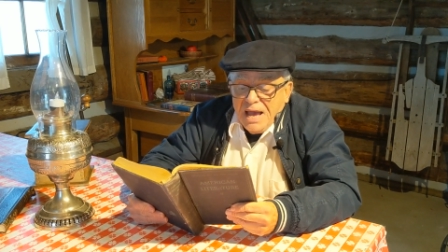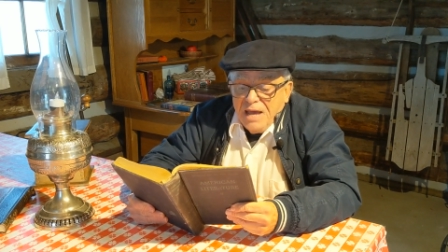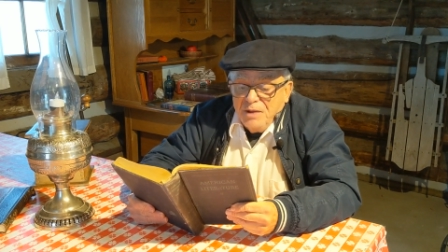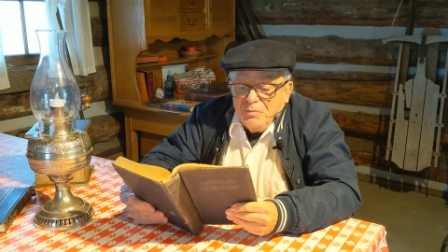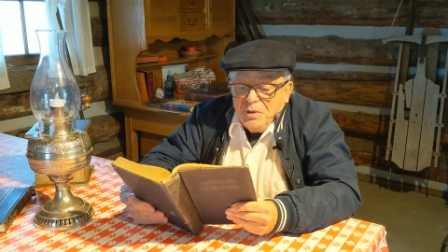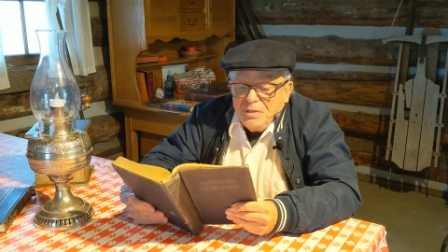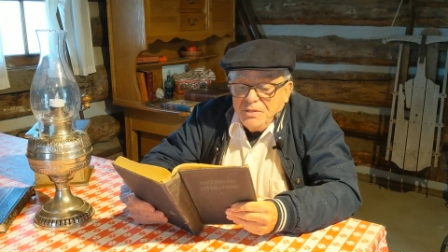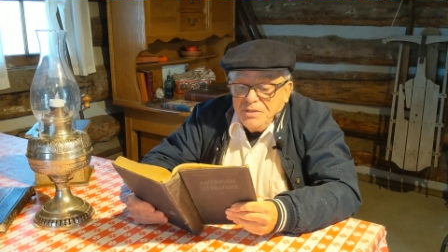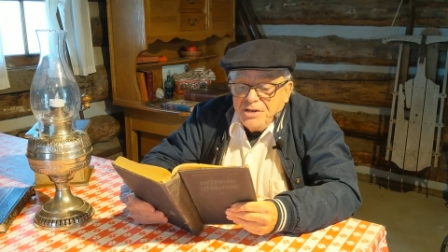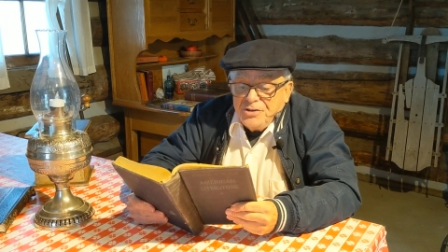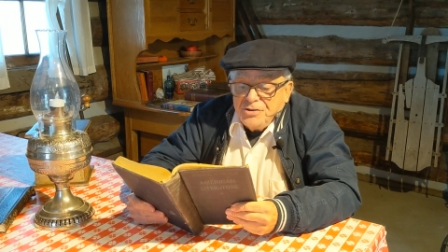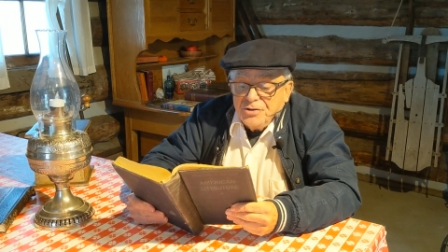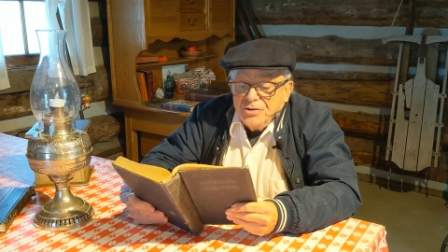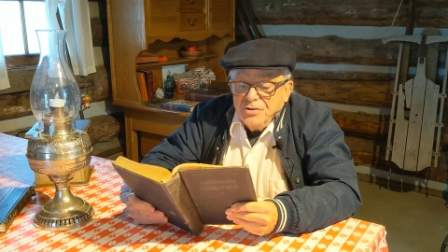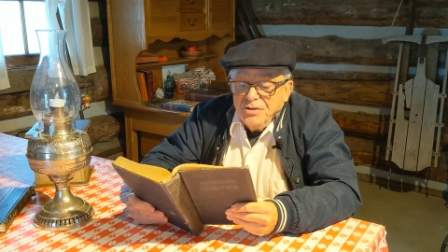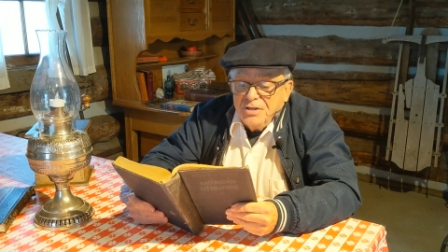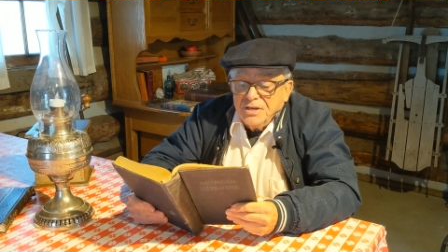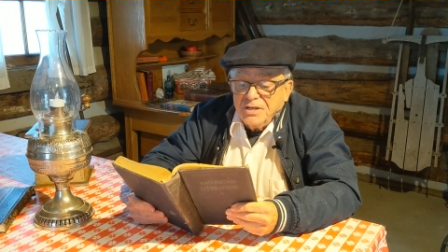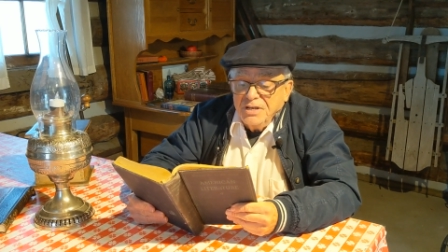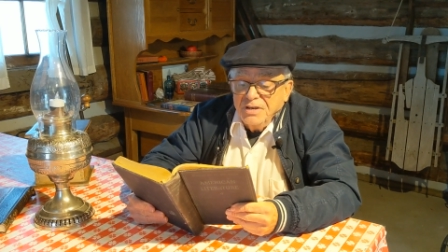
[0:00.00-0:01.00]
and when they
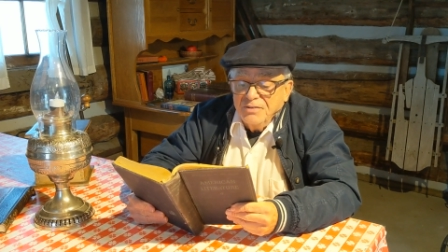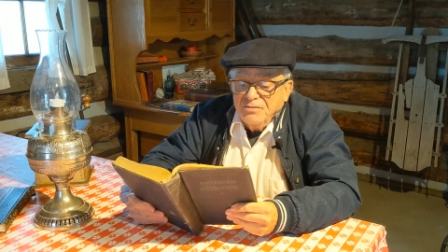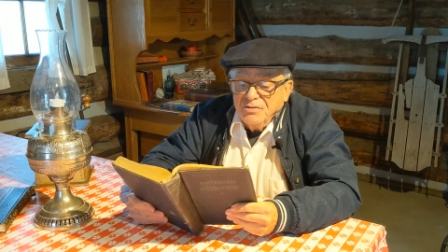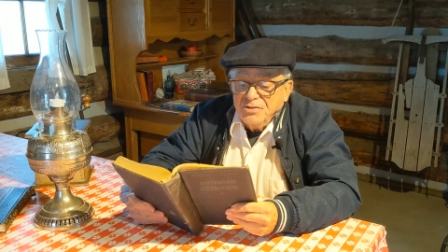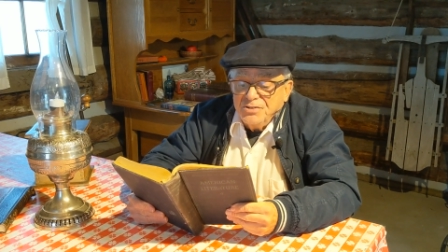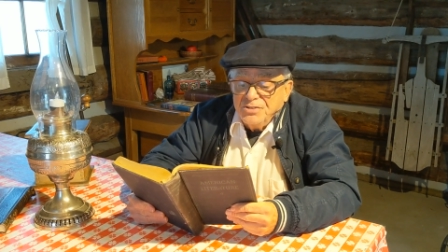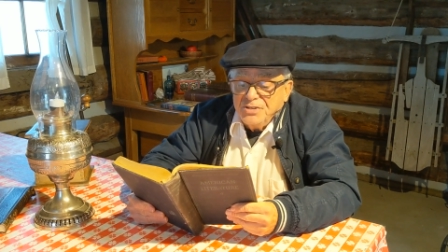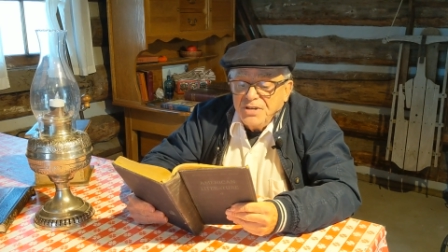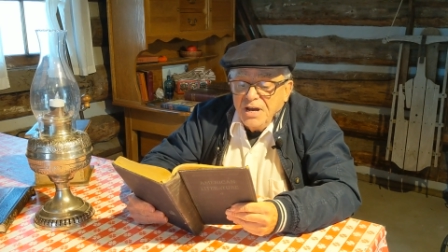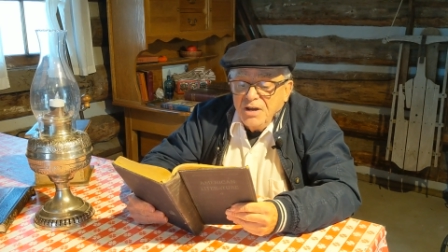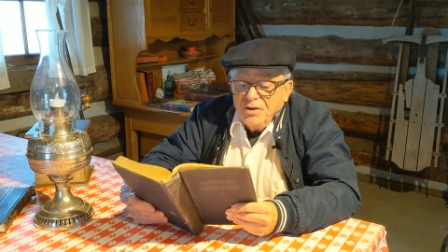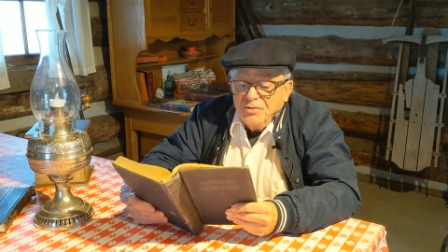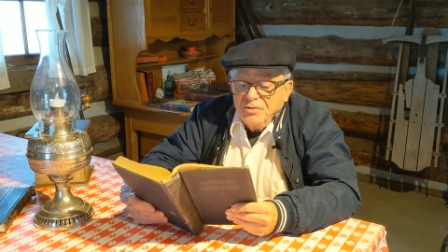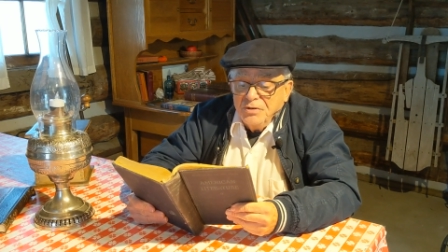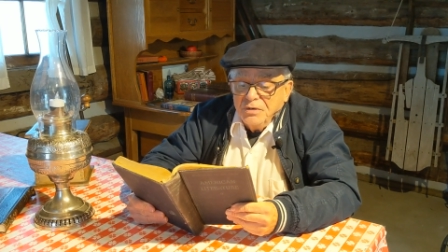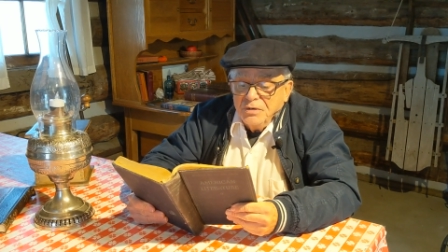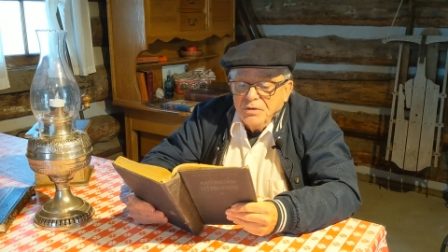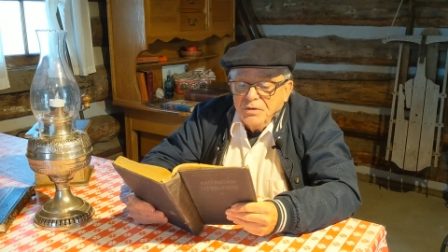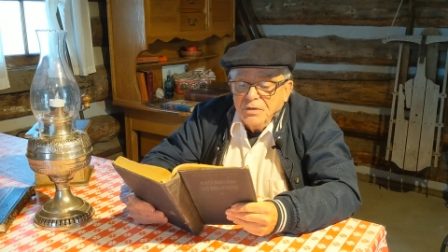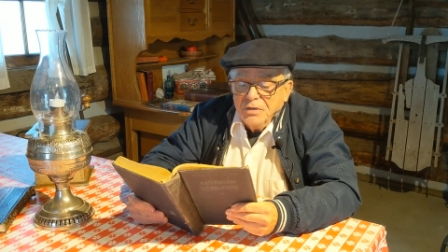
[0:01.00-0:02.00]
turned the kivers
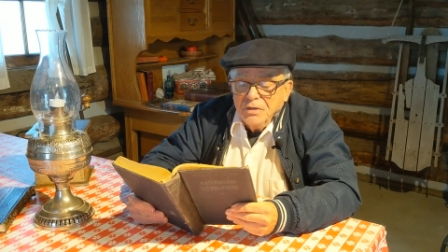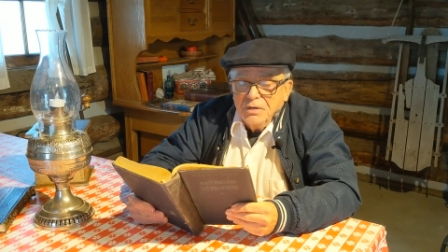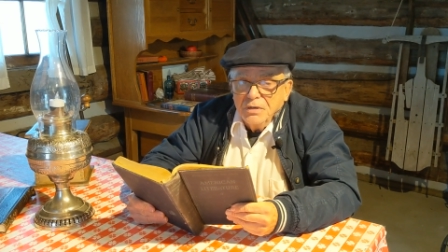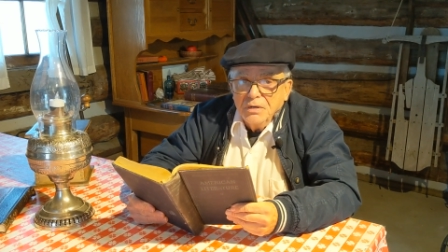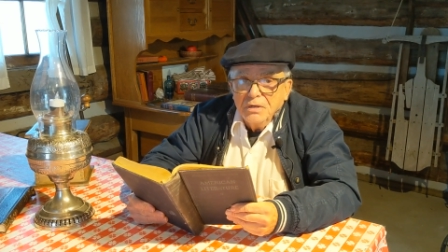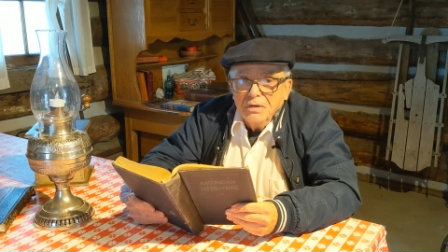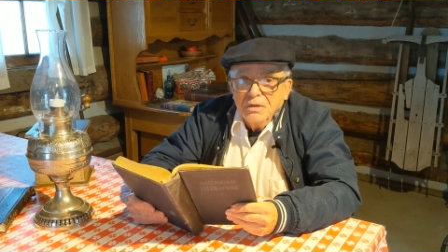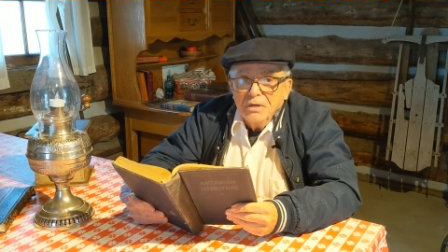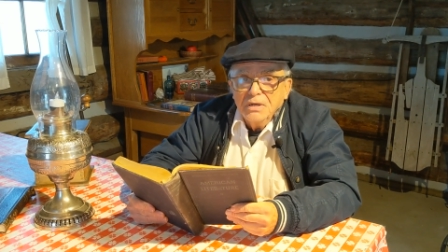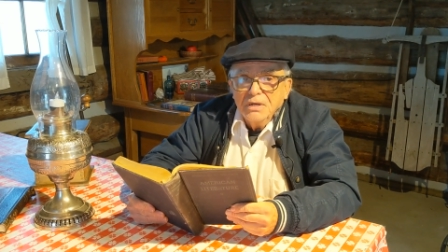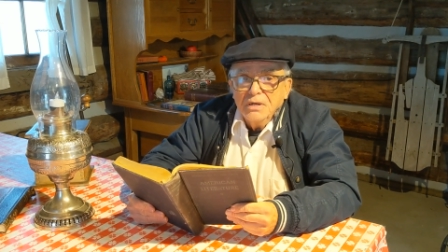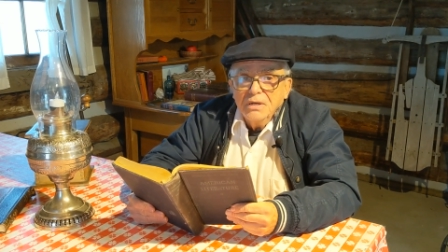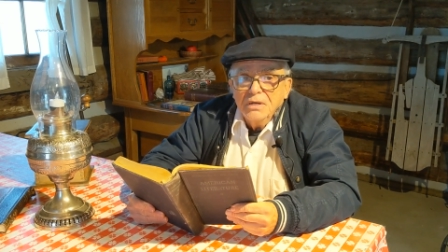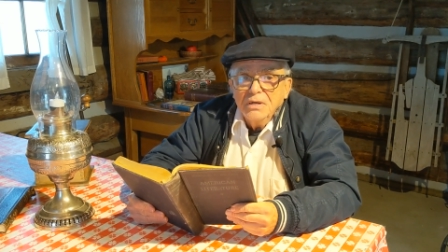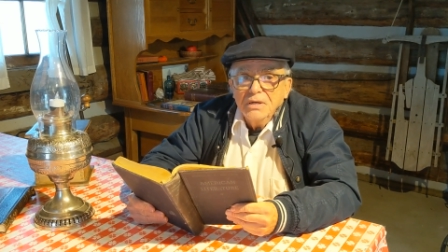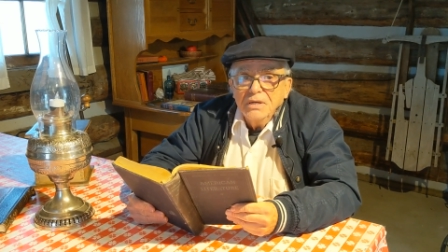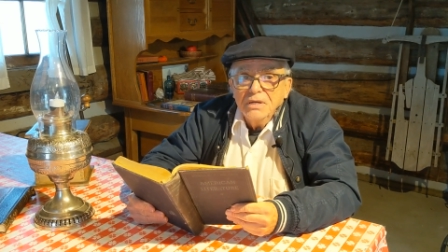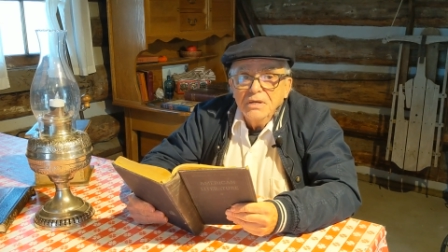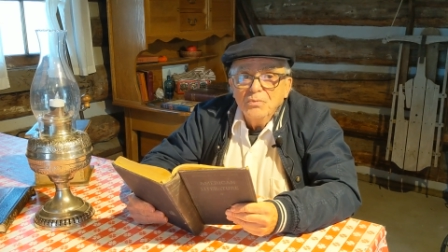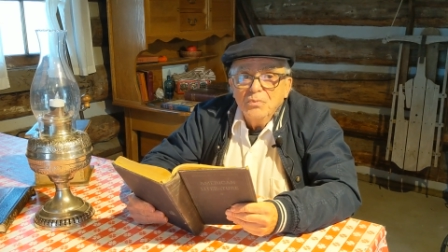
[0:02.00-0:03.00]
down,
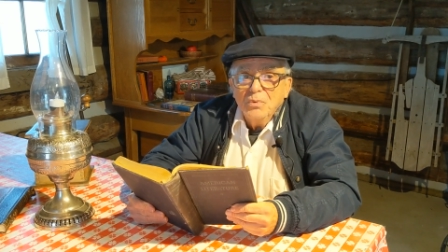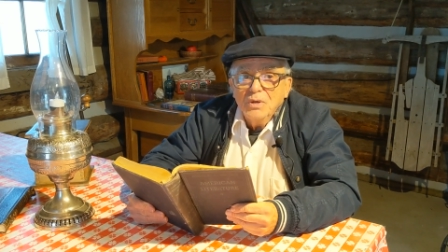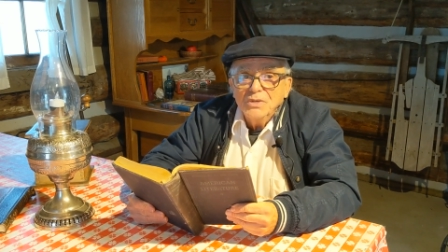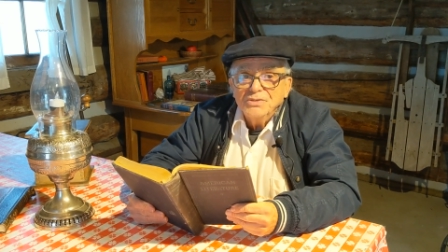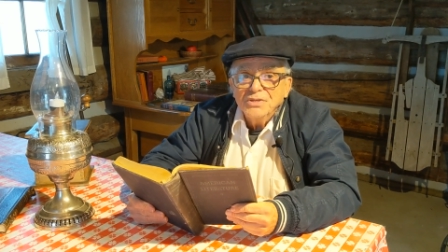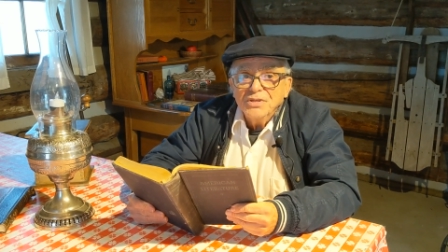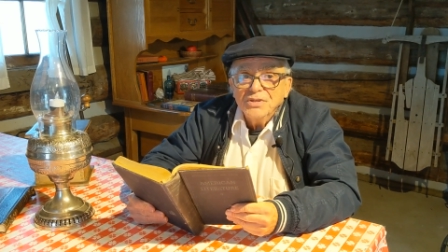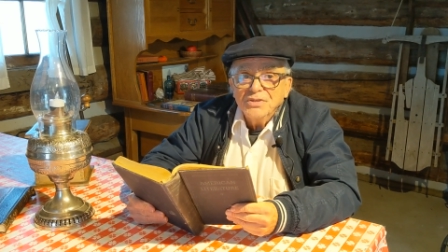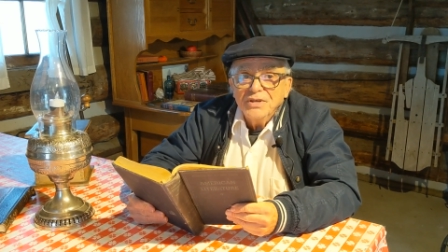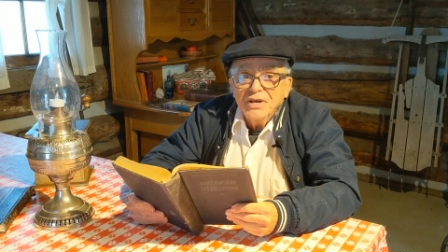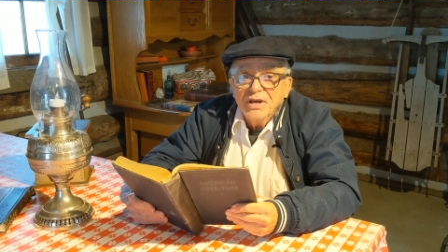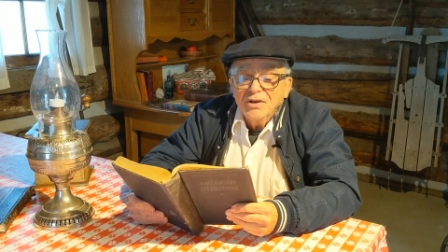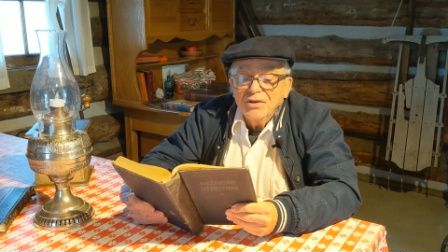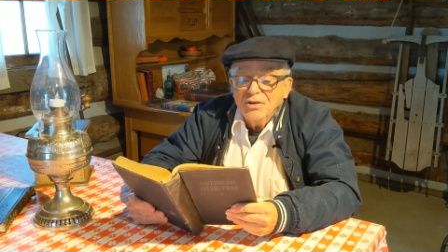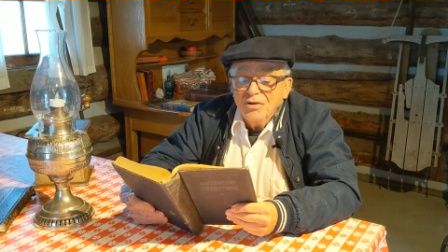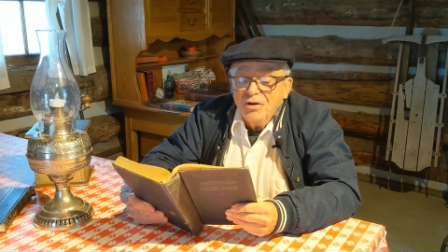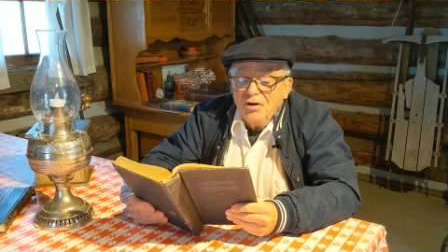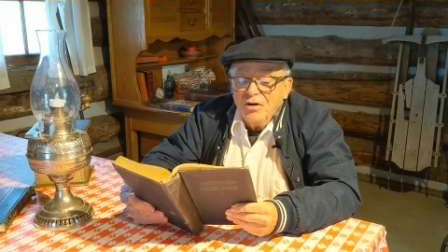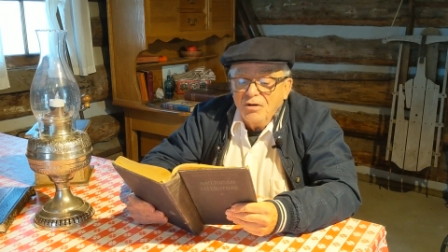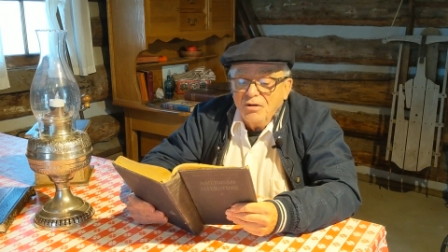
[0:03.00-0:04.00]
he wasn't there
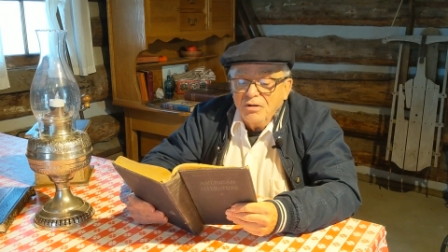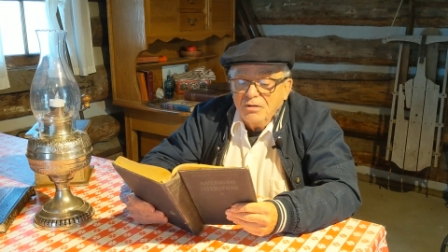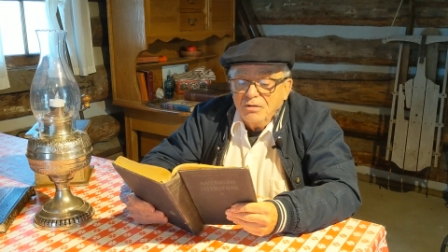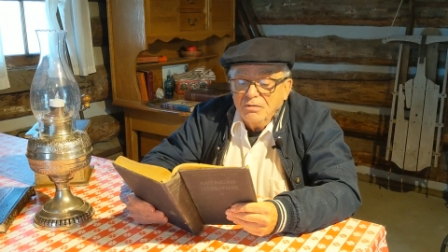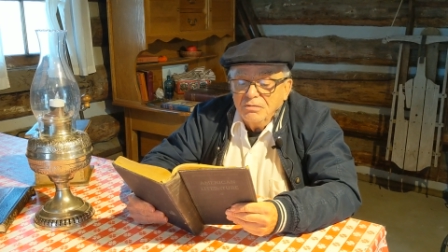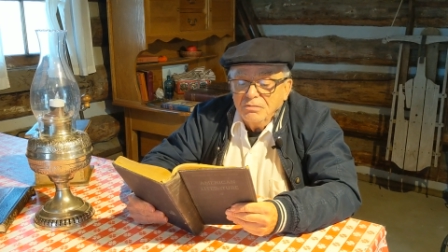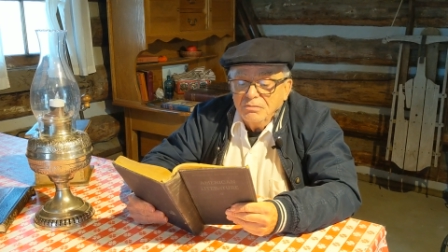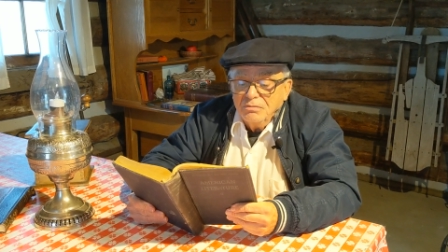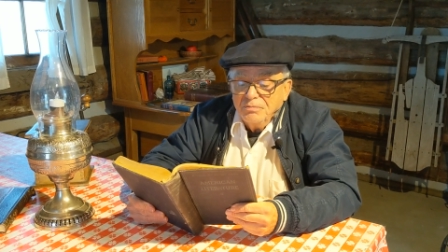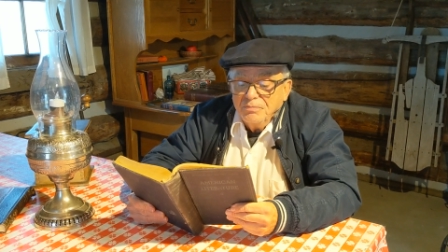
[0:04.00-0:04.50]
at all.